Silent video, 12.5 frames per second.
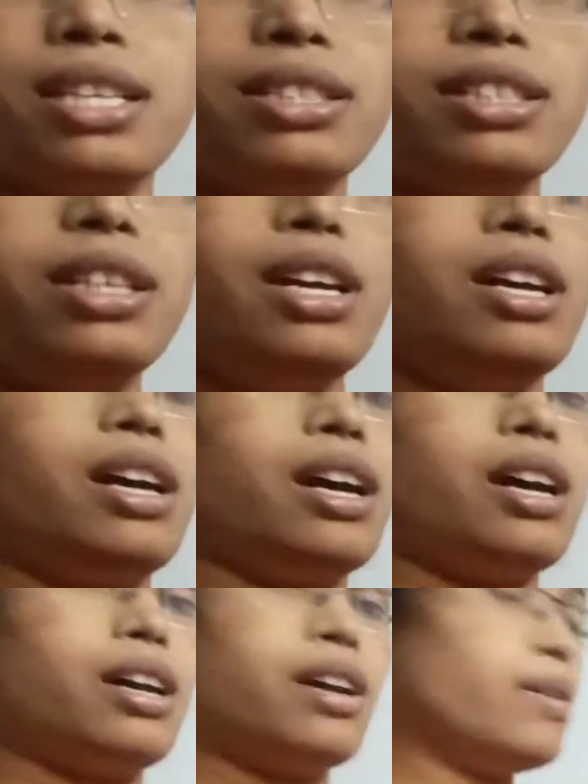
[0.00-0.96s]

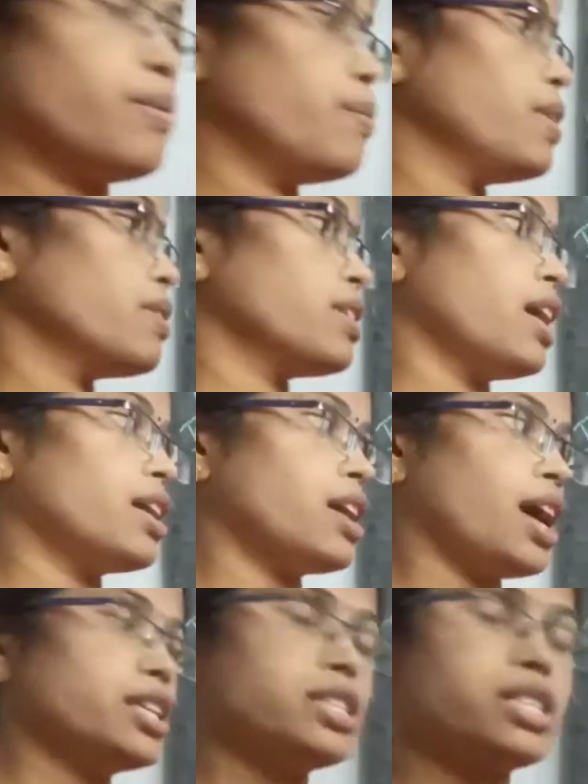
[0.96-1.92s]
the
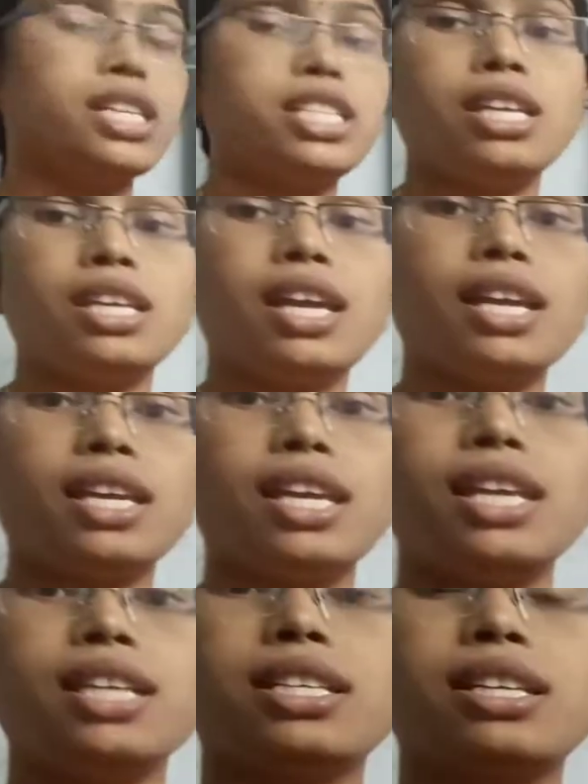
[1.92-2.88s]
ostrich egg
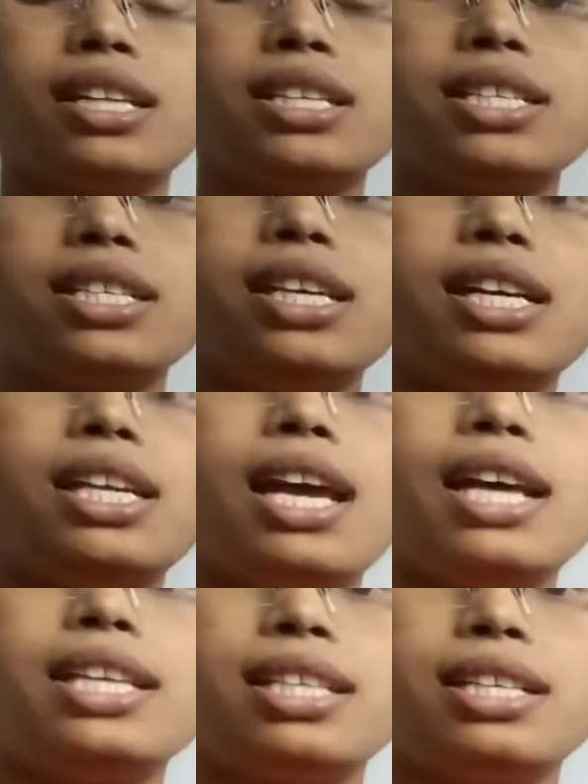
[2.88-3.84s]
is considered
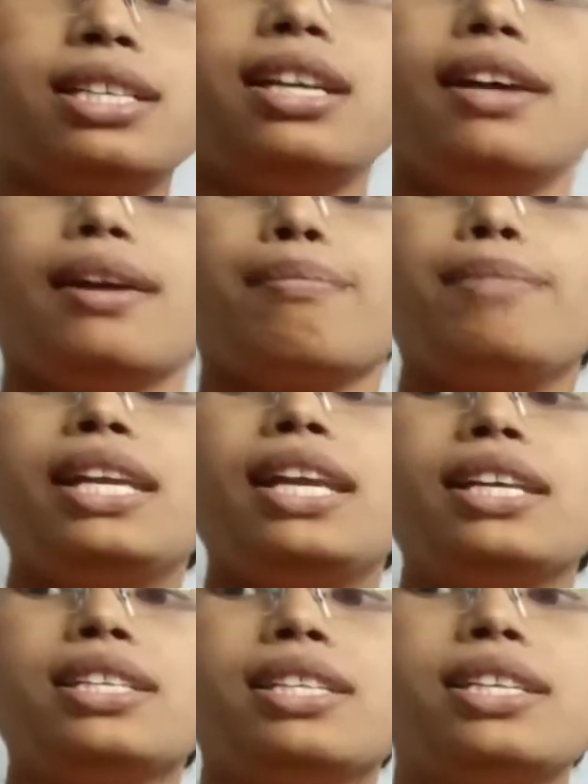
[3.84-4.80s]
as
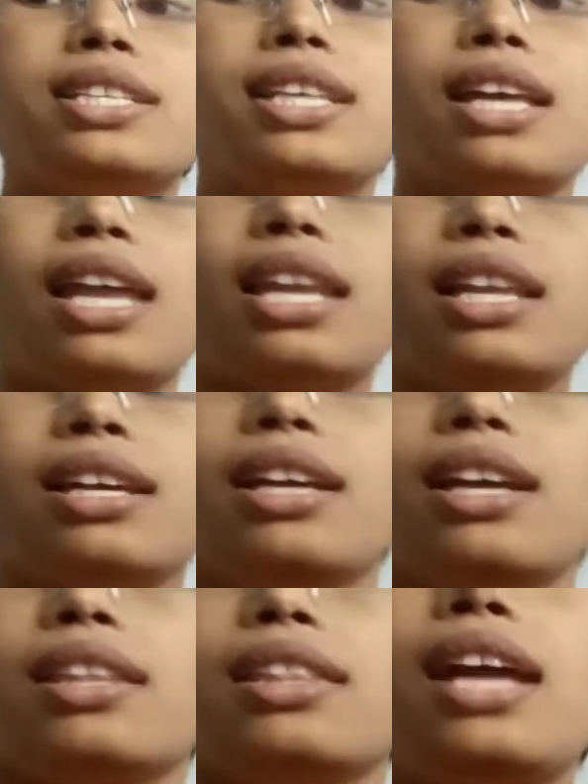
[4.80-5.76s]
biggest cell.
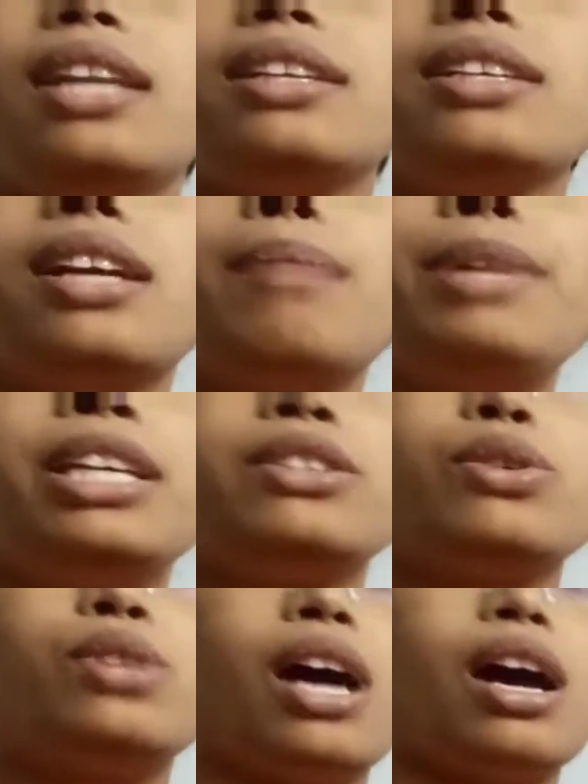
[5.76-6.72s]
Then coming
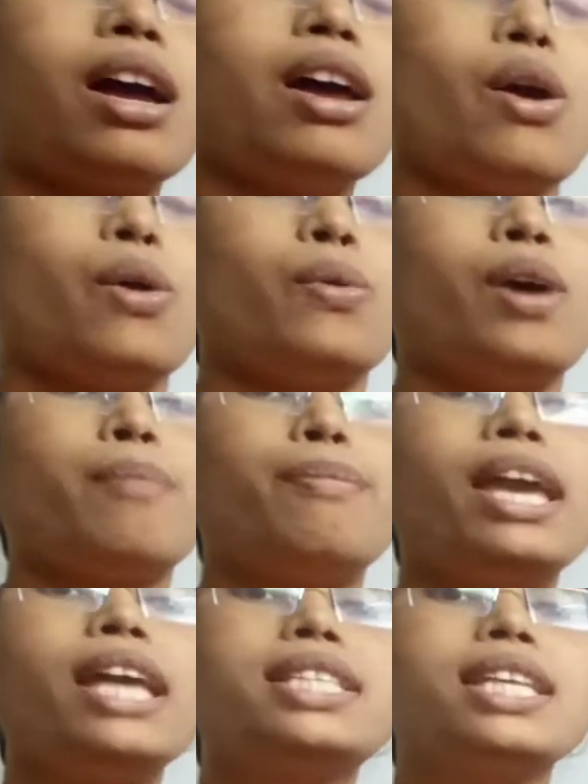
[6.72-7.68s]
to the
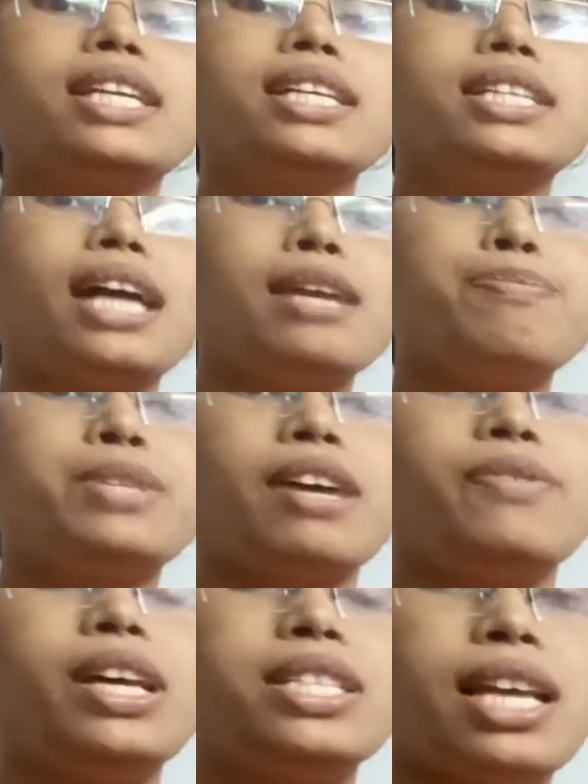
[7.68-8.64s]
basic types
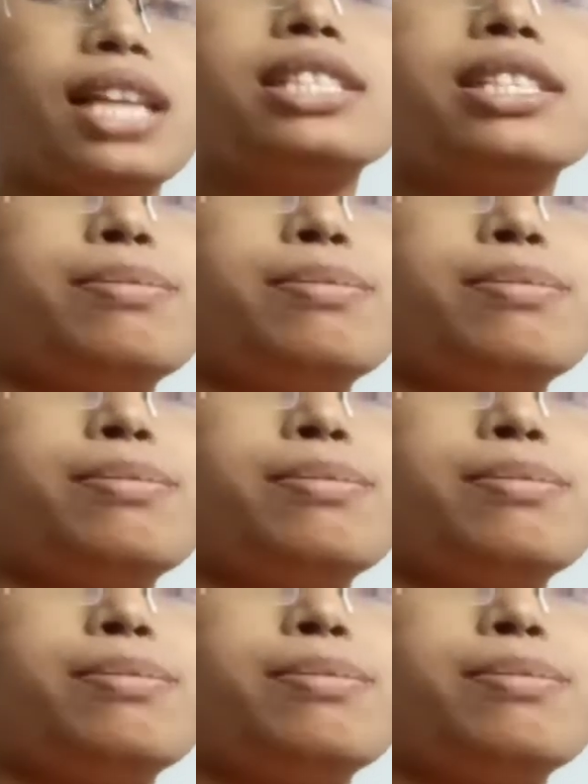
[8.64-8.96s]
of the cells,